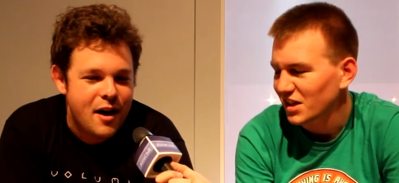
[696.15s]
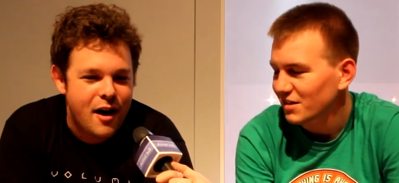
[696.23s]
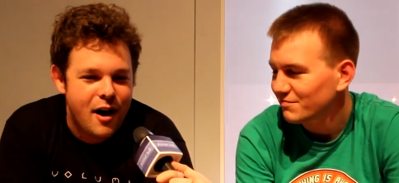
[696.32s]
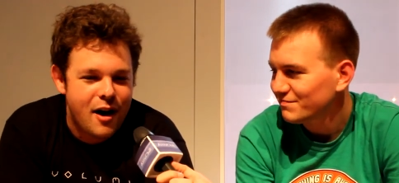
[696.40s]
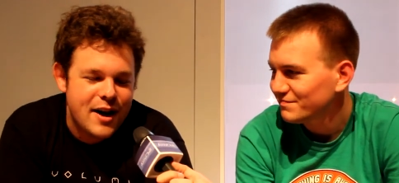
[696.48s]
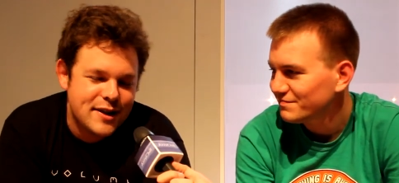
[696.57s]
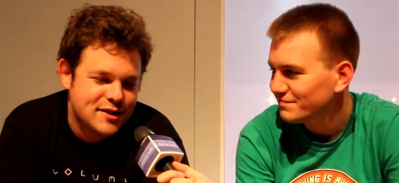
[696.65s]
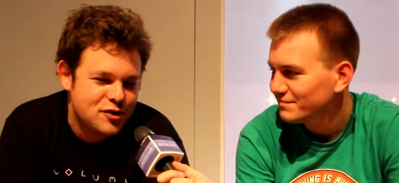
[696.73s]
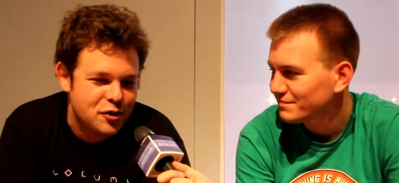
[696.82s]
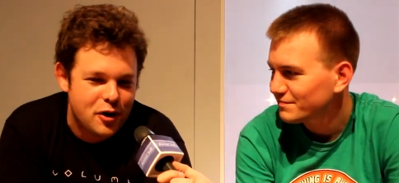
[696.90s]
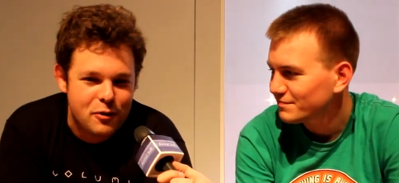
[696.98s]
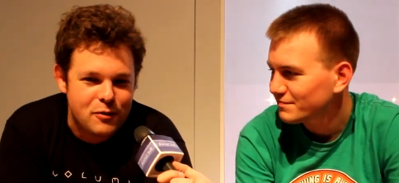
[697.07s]
Speaker 1: Uh, it's
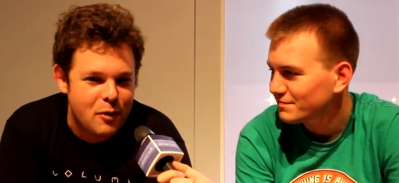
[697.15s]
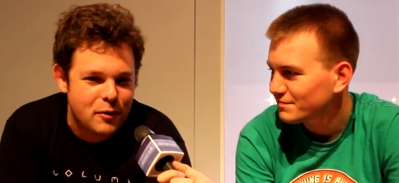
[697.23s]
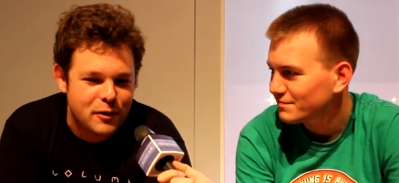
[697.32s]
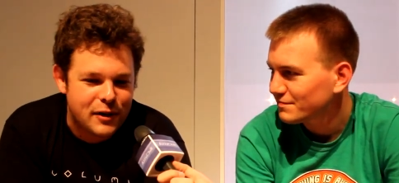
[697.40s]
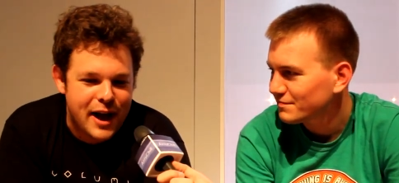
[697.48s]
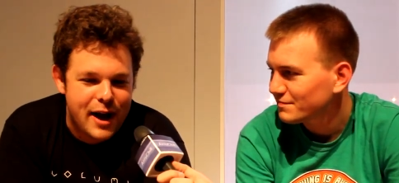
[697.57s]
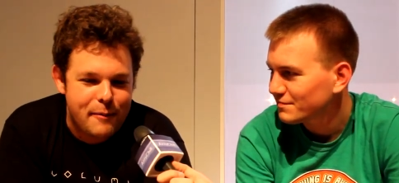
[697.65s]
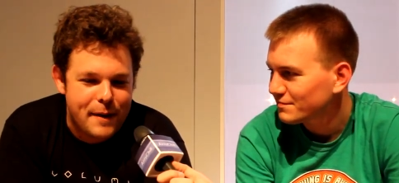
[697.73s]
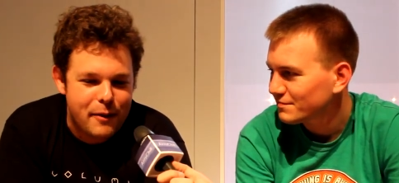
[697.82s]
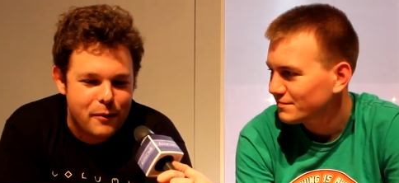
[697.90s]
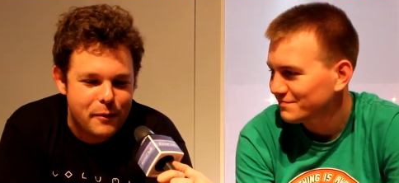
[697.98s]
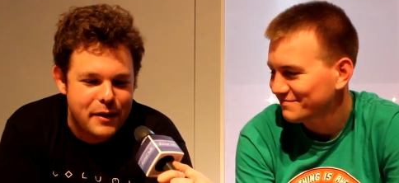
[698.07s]
true. No one will care
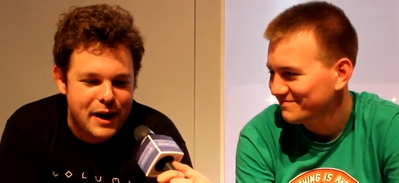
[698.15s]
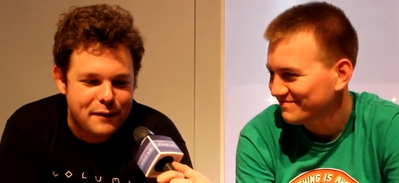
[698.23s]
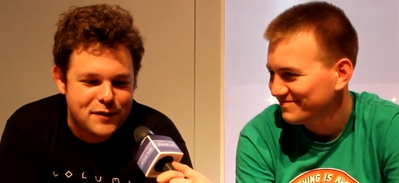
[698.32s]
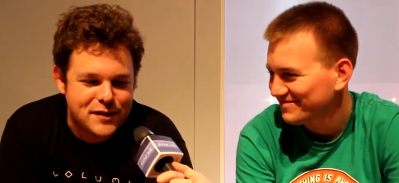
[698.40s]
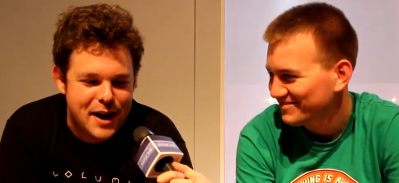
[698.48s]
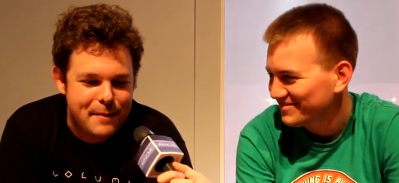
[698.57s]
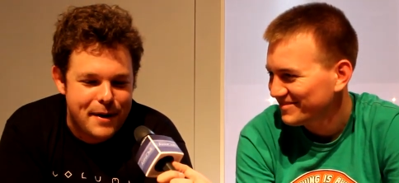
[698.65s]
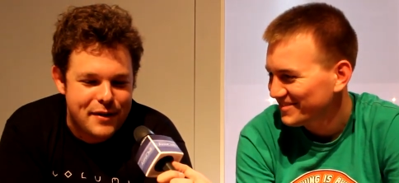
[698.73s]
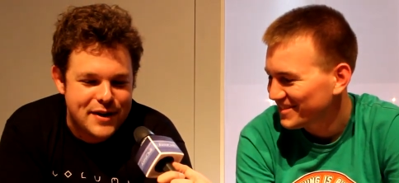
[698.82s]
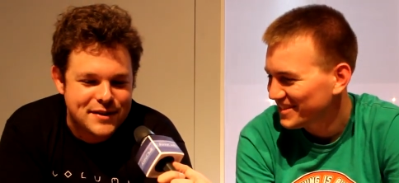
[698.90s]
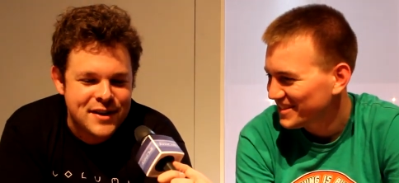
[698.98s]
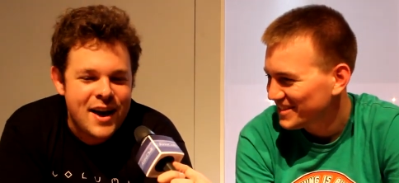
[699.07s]
about what we have to say about
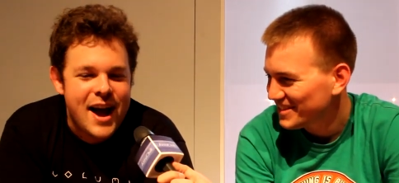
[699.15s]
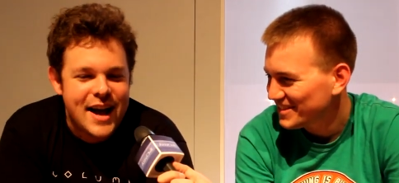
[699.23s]
this.